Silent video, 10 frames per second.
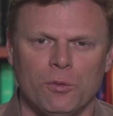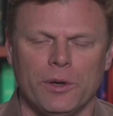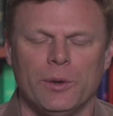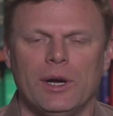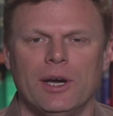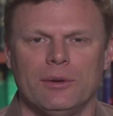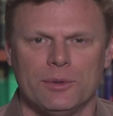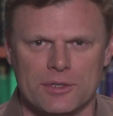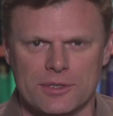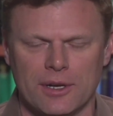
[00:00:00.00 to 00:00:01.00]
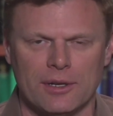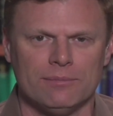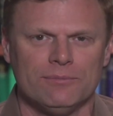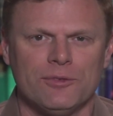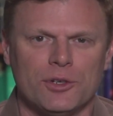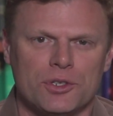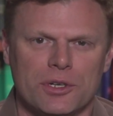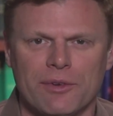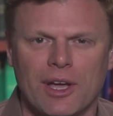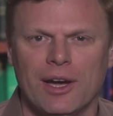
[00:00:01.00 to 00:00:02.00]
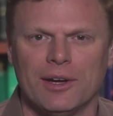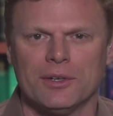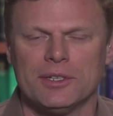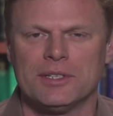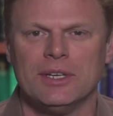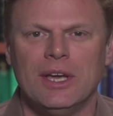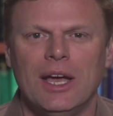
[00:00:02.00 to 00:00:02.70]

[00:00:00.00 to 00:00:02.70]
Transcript: yuan, which is their version of Congress,